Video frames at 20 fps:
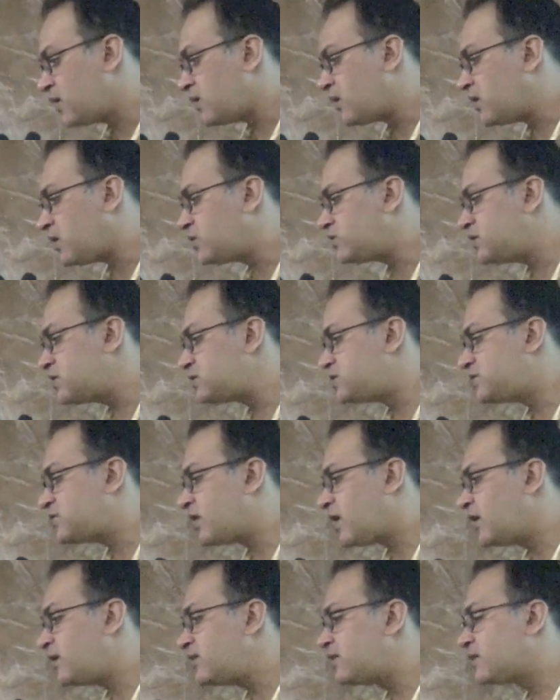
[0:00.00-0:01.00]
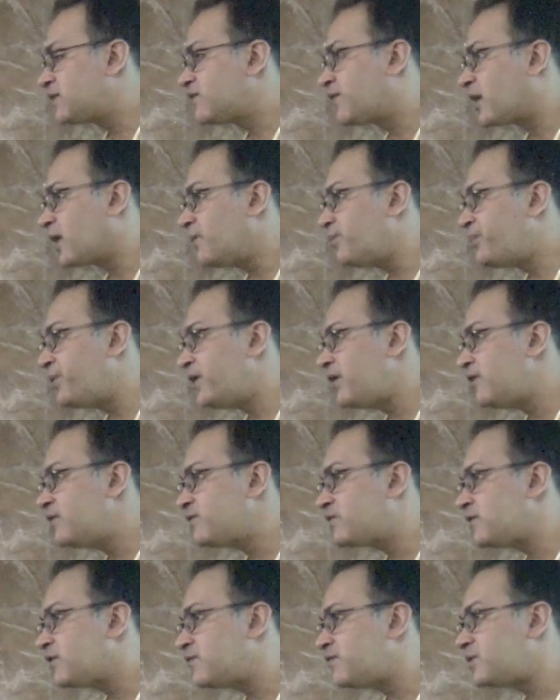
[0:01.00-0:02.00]
Now, this trial
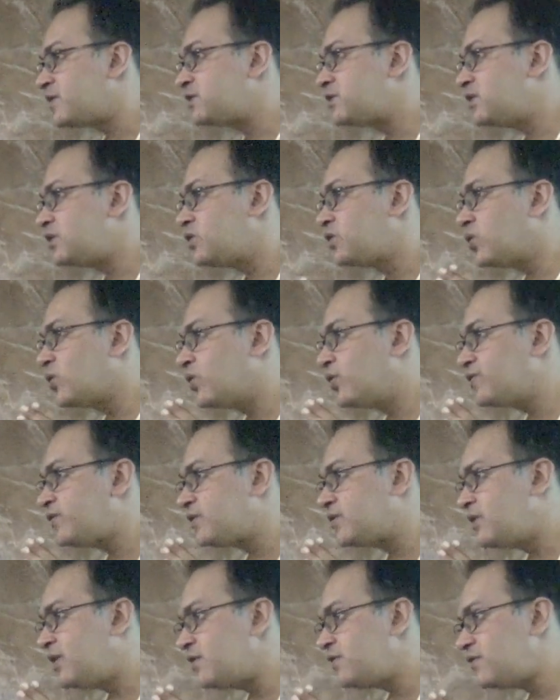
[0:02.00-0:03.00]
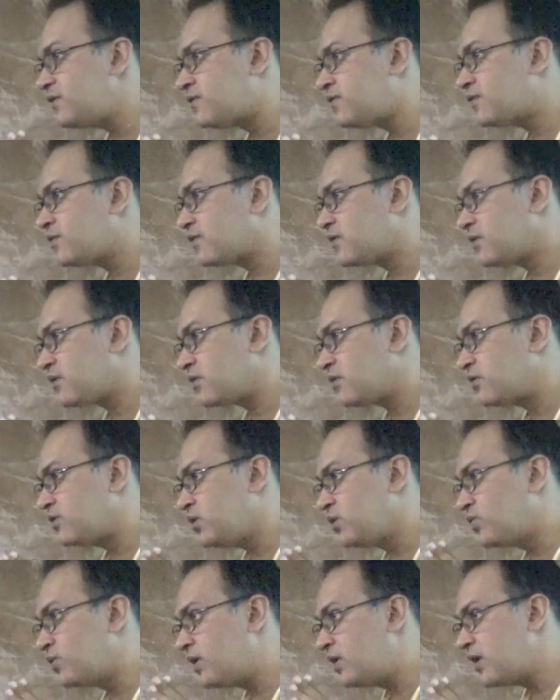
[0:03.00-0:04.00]
compares whether dose dense
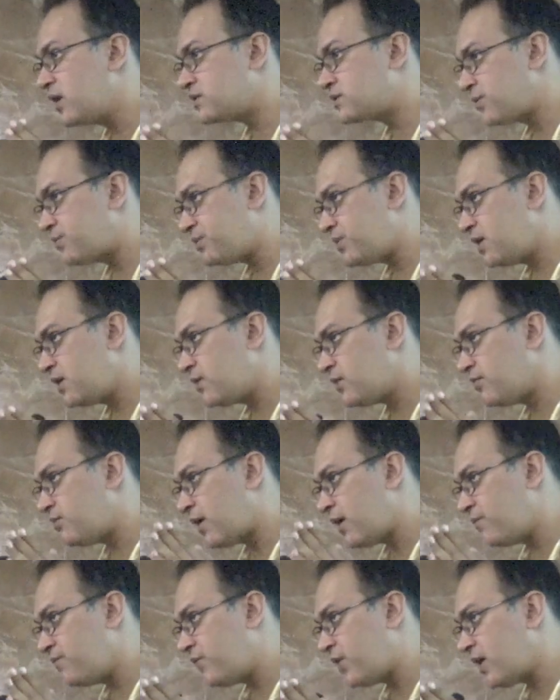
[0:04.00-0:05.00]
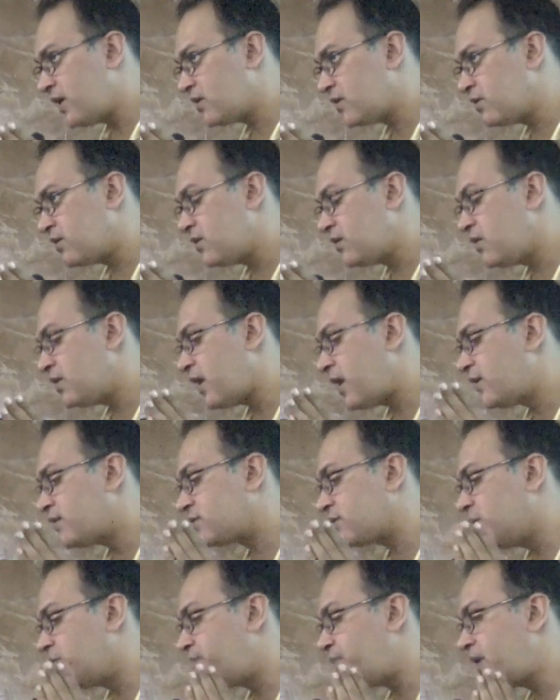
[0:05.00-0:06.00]
newly accepted MVAC as
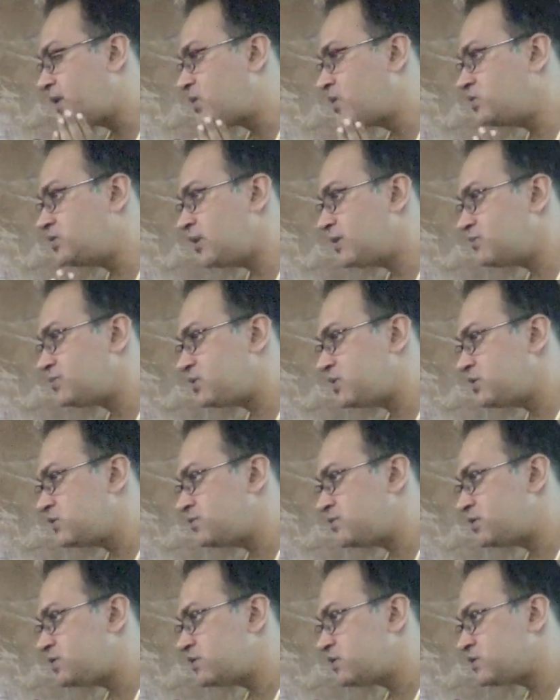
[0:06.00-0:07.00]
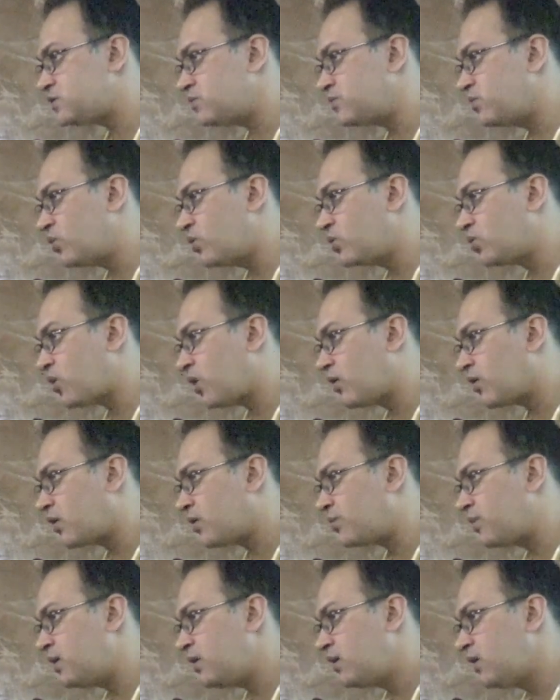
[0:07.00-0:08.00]
compared to GemCis, which is more
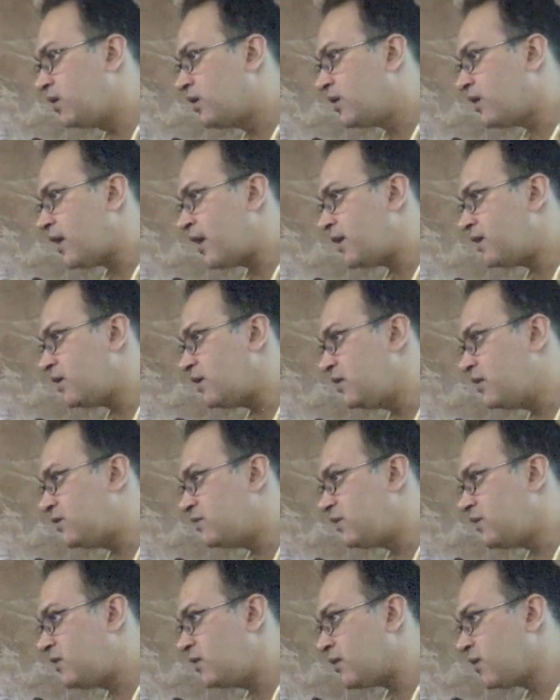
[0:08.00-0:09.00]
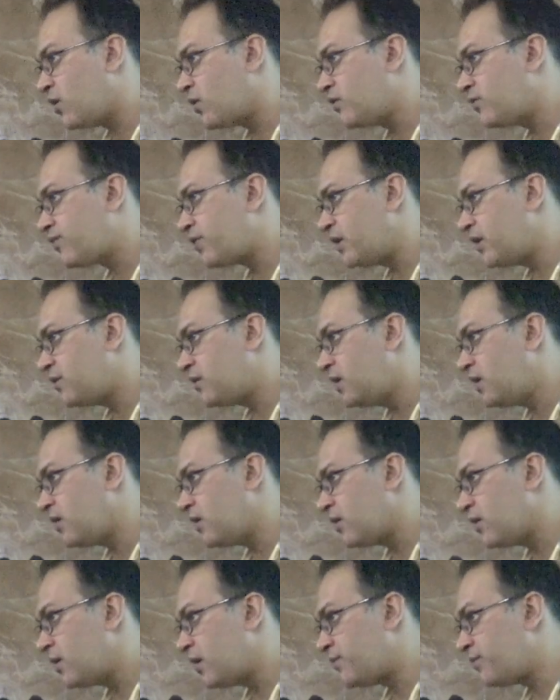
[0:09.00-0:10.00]
tolerable and easy on a friendly
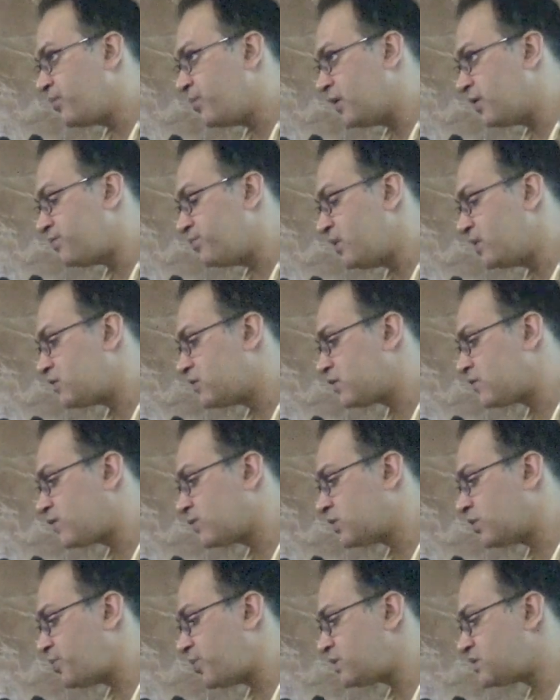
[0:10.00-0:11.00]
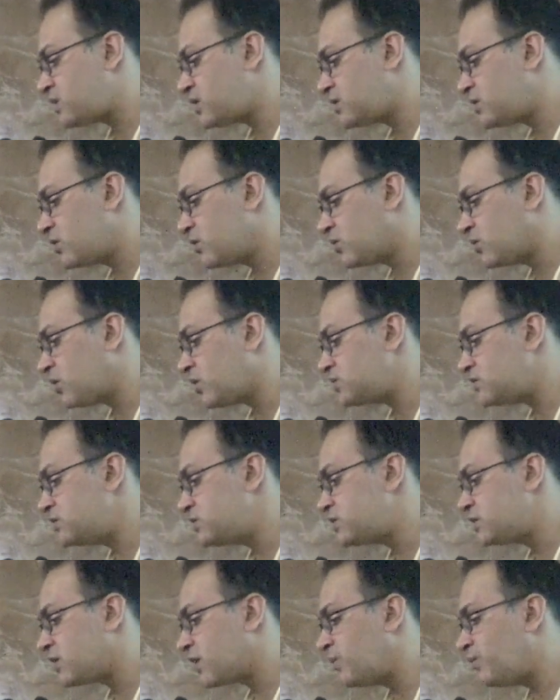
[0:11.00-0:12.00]
basis for the patient and the
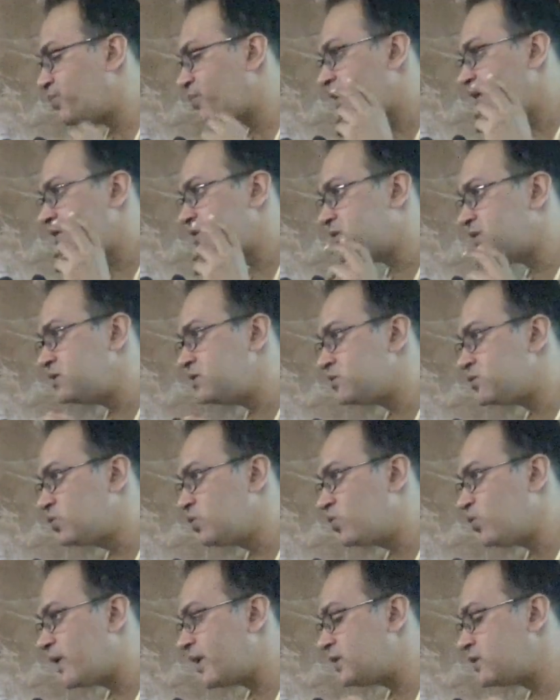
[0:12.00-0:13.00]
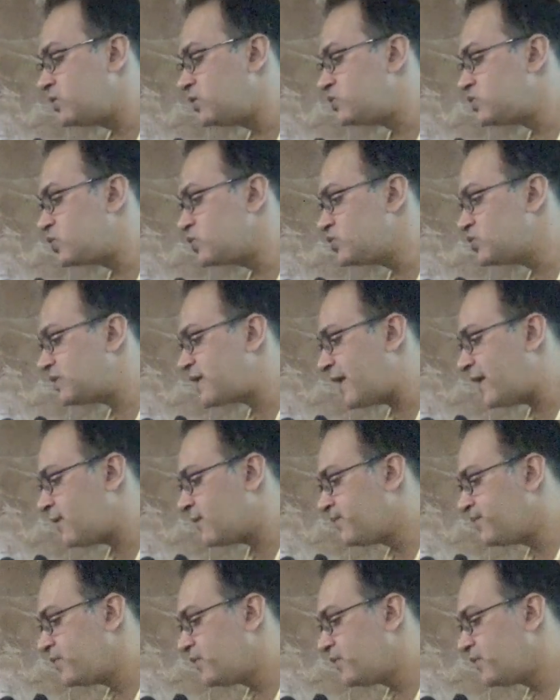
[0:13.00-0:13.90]
oncologist, comparing these two, where these two stand.